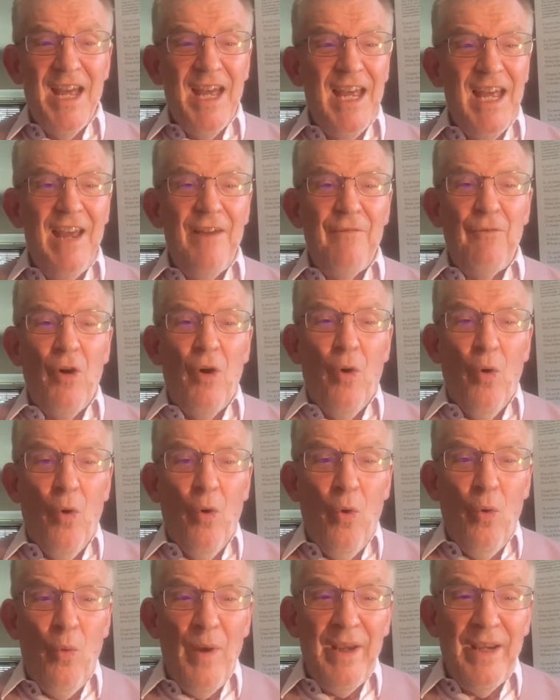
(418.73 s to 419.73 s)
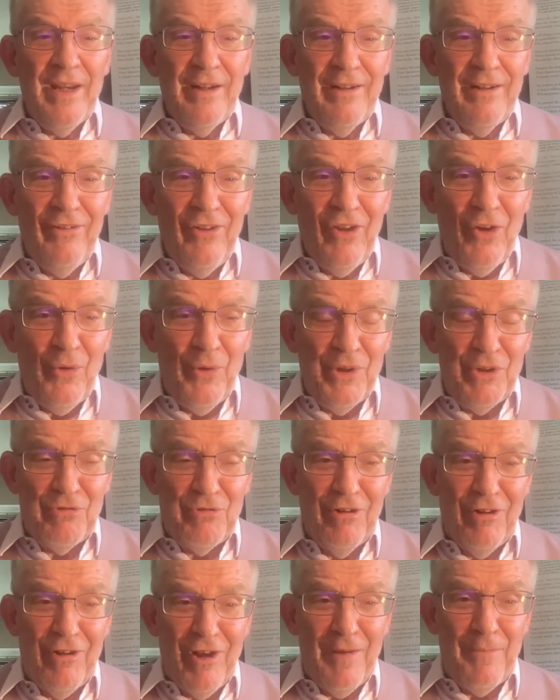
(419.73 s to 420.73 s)
If all we're going to do is
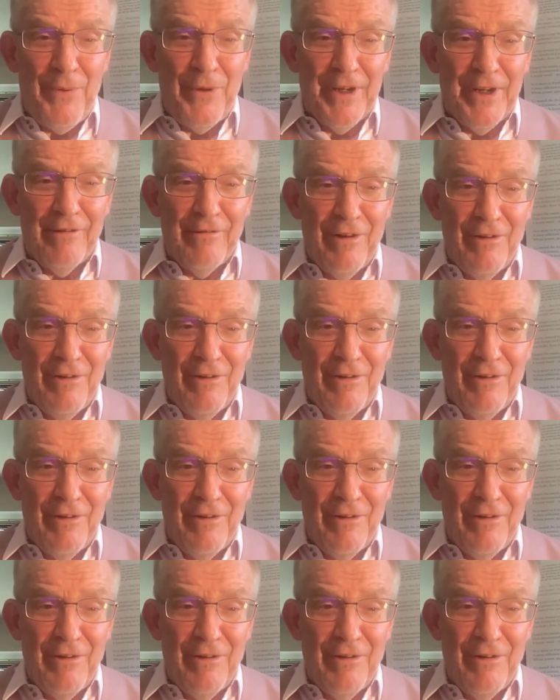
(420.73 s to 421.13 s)
rely upon our